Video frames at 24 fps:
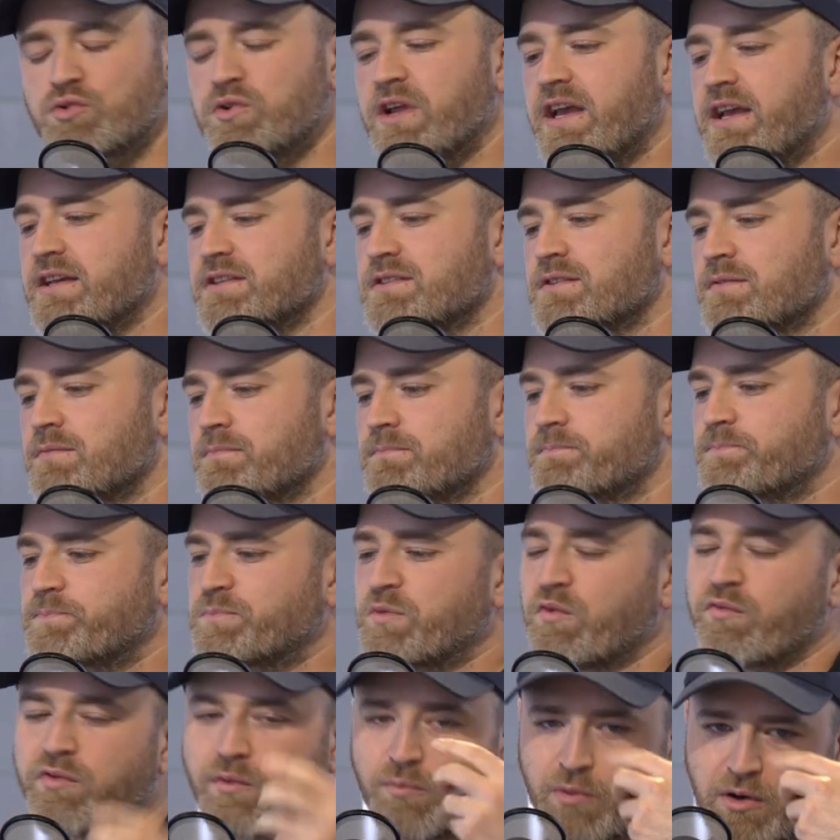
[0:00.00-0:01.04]
days
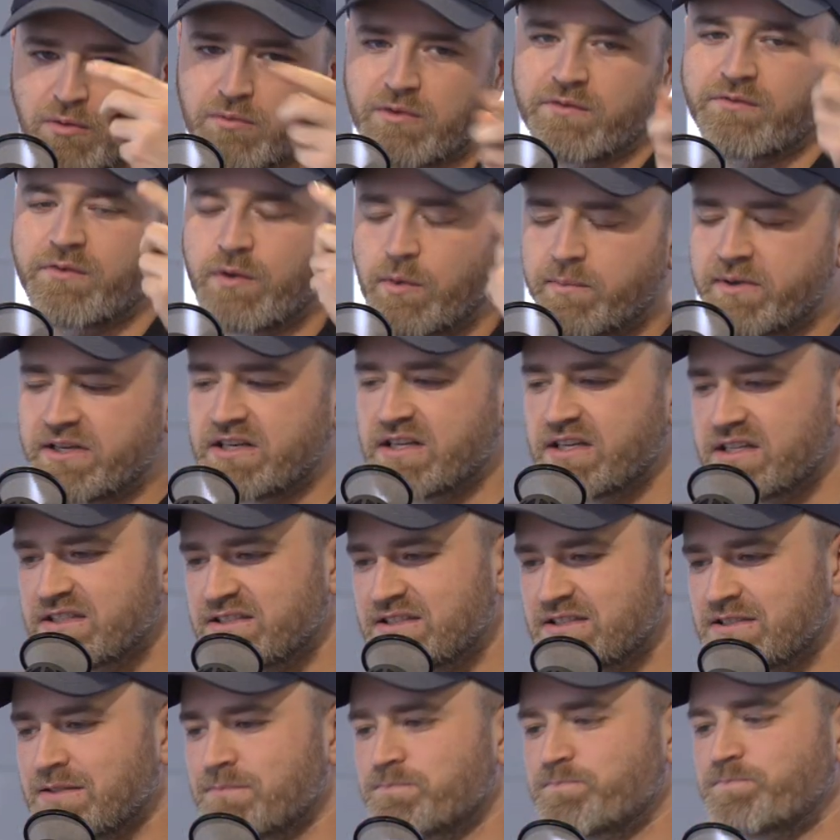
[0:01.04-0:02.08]
from when we're filming
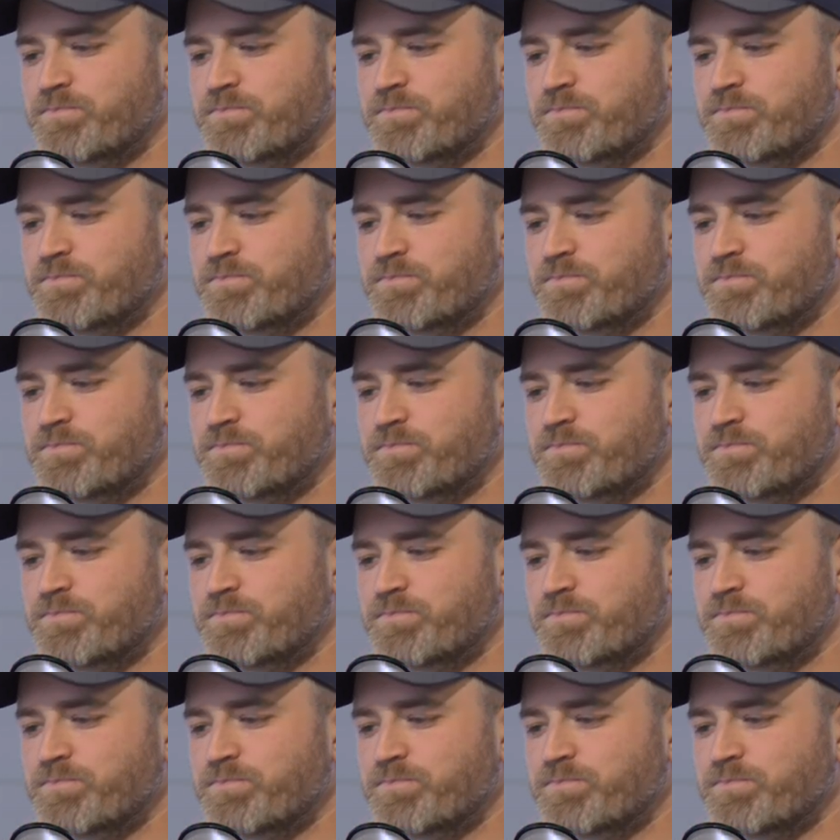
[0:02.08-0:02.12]
this.